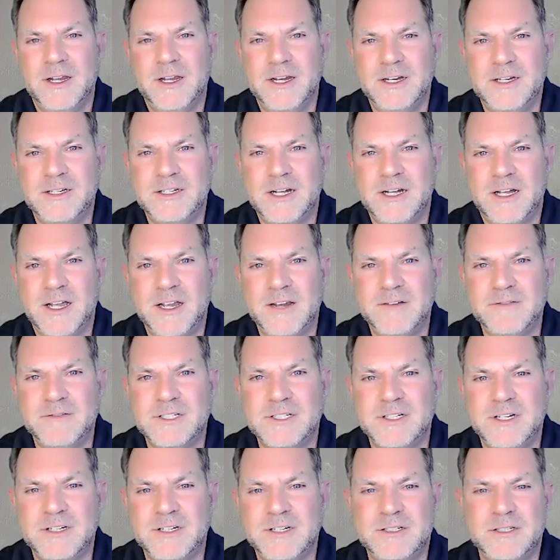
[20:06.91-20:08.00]
it
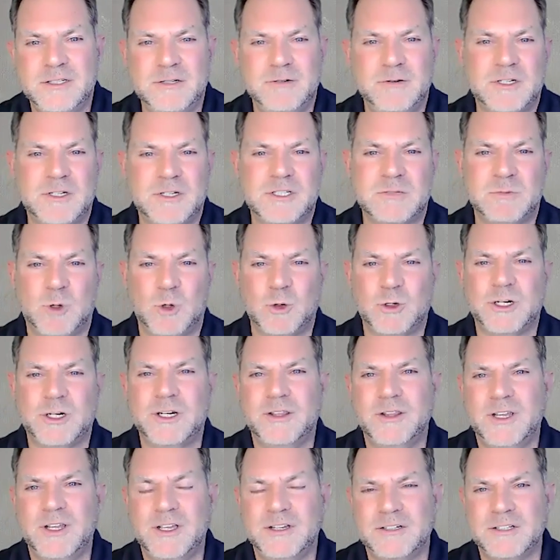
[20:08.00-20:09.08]
dives into
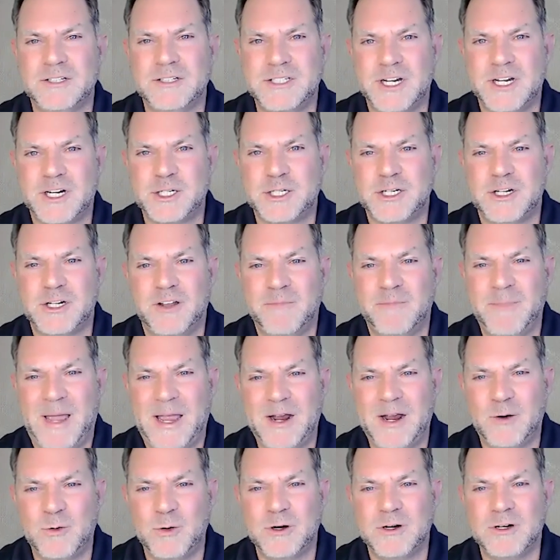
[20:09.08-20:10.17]
exploring the intersection of
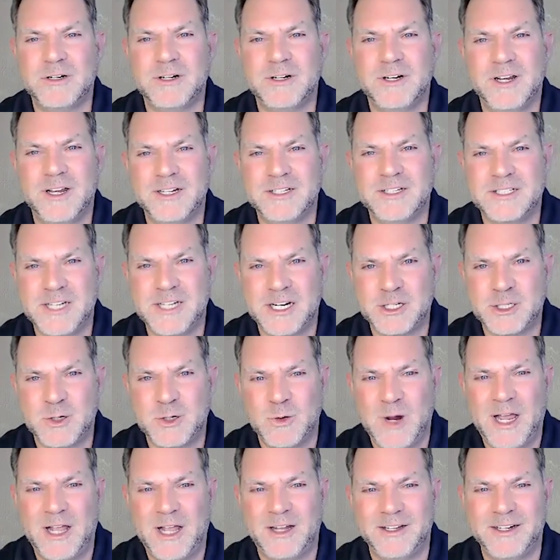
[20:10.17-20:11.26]
power and
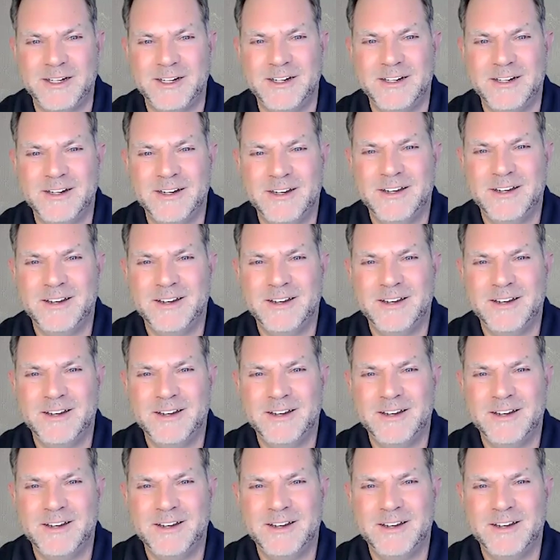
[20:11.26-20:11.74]
sexuality.